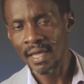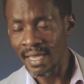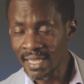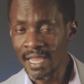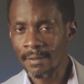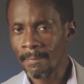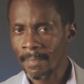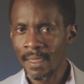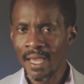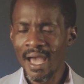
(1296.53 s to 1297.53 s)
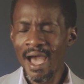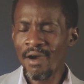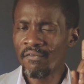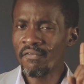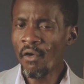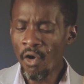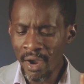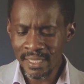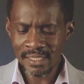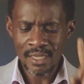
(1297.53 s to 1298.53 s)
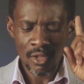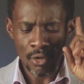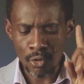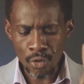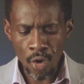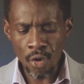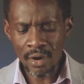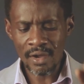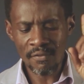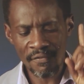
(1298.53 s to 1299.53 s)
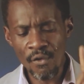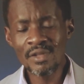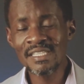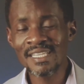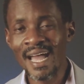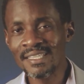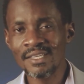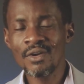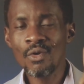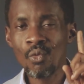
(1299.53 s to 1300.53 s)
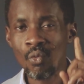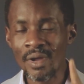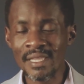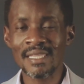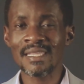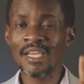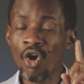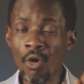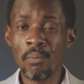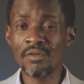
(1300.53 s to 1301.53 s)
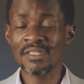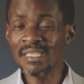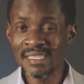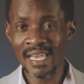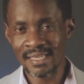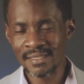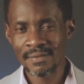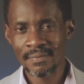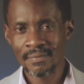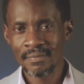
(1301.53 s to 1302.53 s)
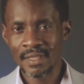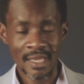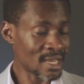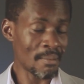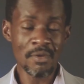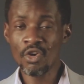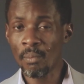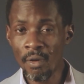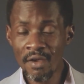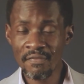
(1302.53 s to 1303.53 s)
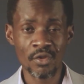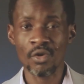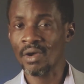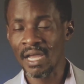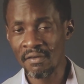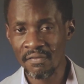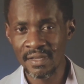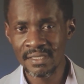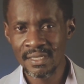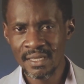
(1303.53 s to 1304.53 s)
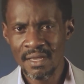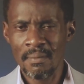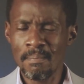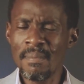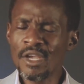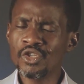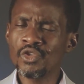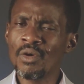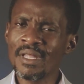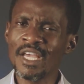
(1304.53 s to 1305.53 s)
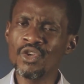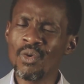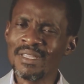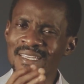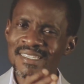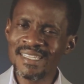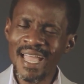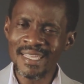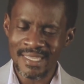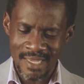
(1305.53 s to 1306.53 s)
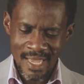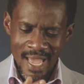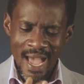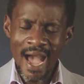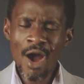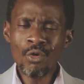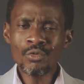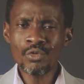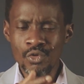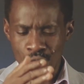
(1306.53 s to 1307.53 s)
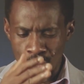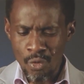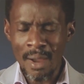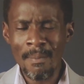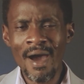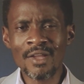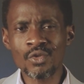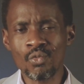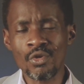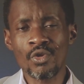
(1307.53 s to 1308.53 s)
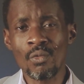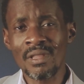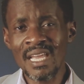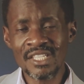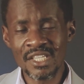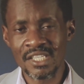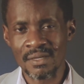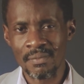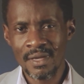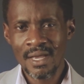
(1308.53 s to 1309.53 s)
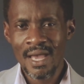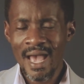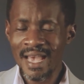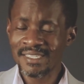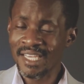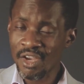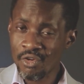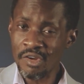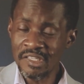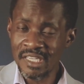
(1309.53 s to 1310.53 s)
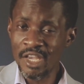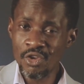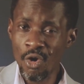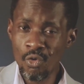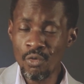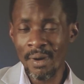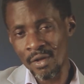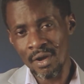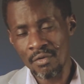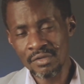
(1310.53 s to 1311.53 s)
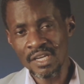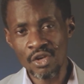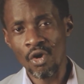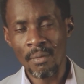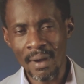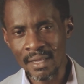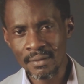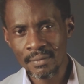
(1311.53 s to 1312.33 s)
Again, avoid long phone chat with the opposite sex. It can be your boyfriend or your girlfriend. Make sure that you understand how you go about with your relationship as a Christian young woman or a Christian young man.